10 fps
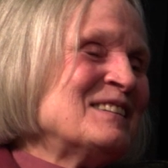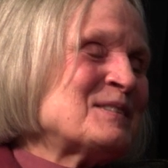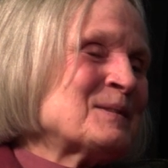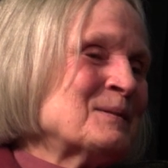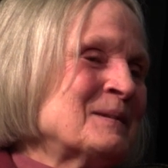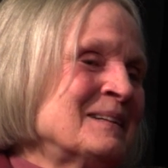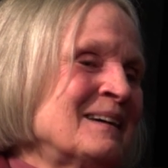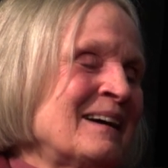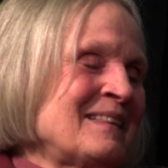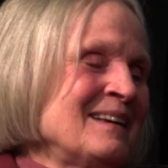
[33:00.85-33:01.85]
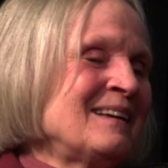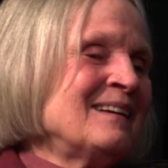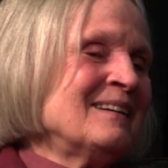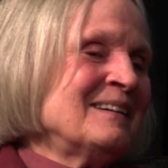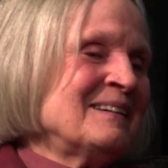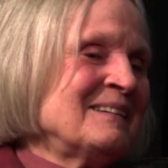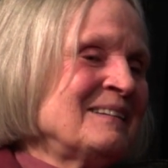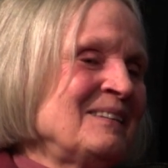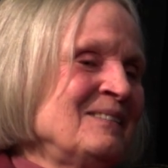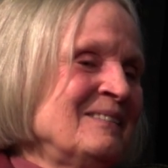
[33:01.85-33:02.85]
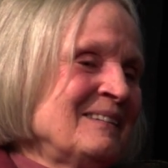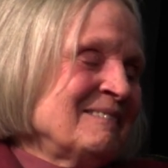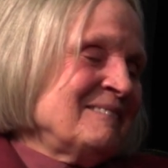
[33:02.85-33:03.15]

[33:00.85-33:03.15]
so I think you